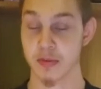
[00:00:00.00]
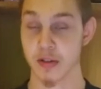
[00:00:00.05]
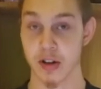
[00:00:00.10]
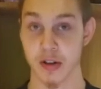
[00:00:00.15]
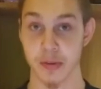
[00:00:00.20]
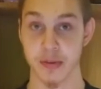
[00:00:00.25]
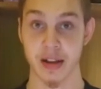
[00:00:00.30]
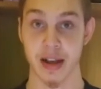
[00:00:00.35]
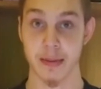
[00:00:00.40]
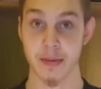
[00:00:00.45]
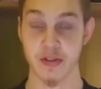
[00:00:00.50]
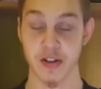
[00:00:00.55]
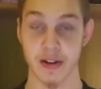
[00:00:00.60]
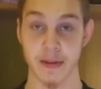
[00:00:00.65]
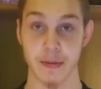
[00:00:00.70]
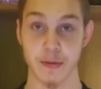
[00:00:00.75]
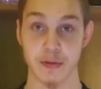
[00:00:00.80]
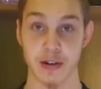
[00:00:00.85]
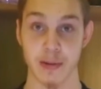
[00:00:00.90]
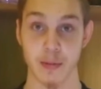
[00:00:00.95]
called the time of
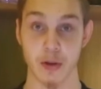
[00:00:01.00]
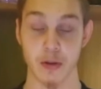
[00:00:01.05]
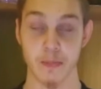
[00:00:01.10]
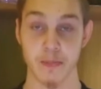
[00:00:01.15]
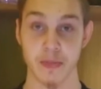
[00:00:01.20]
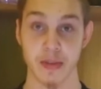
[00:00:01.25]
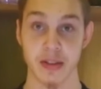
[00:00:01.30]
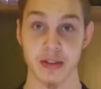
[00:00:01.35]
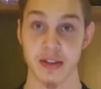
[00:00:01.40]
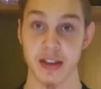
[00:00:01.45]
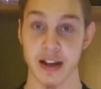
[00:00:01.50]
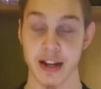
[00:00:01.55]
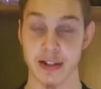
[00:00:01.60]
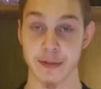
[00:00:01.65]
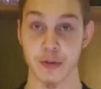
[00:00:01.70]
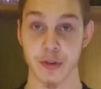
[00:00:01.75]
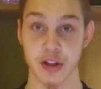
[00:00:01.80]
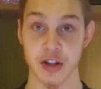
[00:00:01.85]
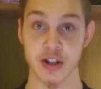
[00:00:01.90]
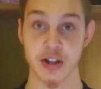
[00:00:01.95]
Jacob's trouble, that
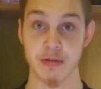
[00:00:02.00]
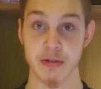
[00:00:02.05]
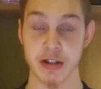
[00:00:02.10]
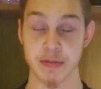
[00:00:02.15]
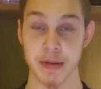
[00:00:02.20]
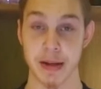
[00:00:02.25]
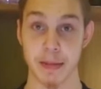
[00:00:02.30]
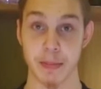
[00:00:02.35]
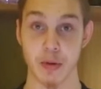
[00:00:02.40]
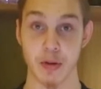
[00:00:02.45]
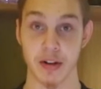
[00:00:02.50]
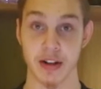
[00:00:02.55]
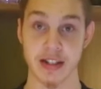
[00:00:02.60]
is for the Jewish people,